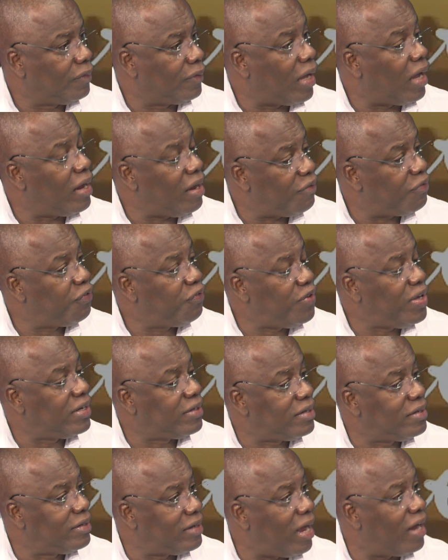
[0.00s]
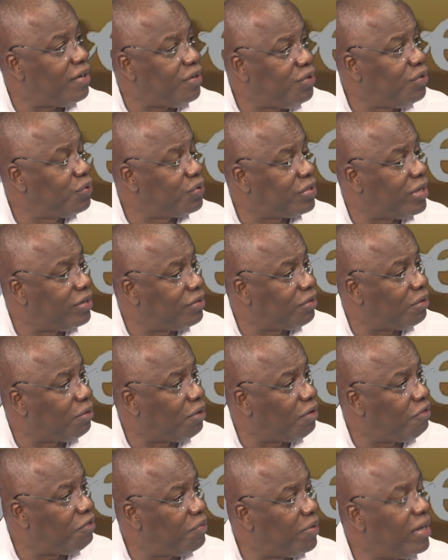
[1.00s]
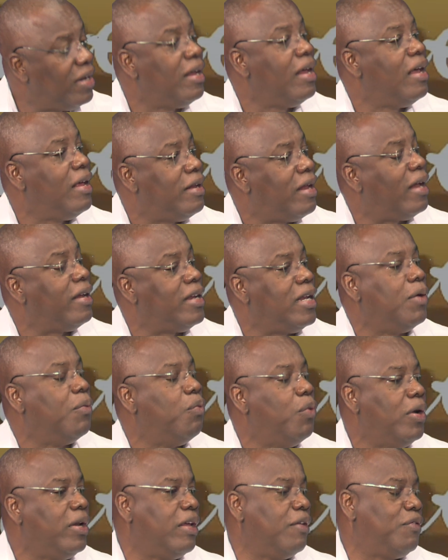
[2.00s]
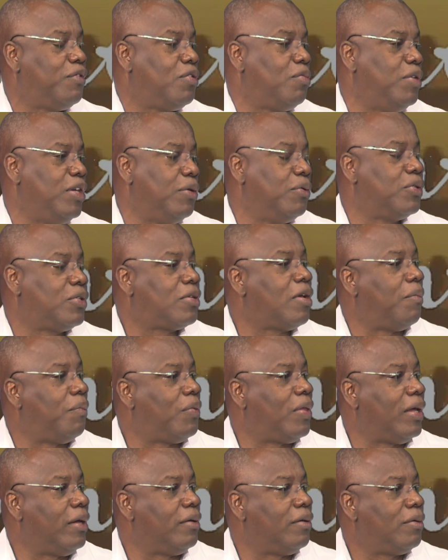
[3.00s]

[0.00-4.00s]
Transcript: I have faith in that new central government that they will give Tobago something.